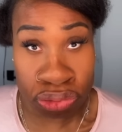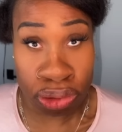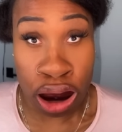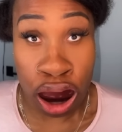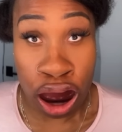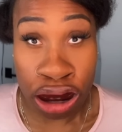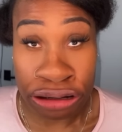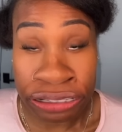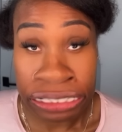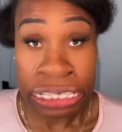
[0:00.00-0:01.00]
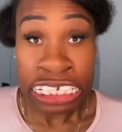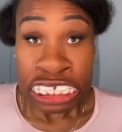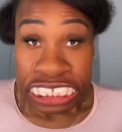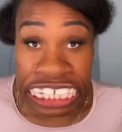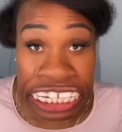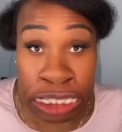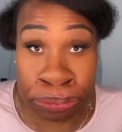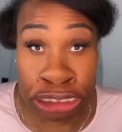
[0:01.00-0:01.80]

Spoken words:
Wrong. Kia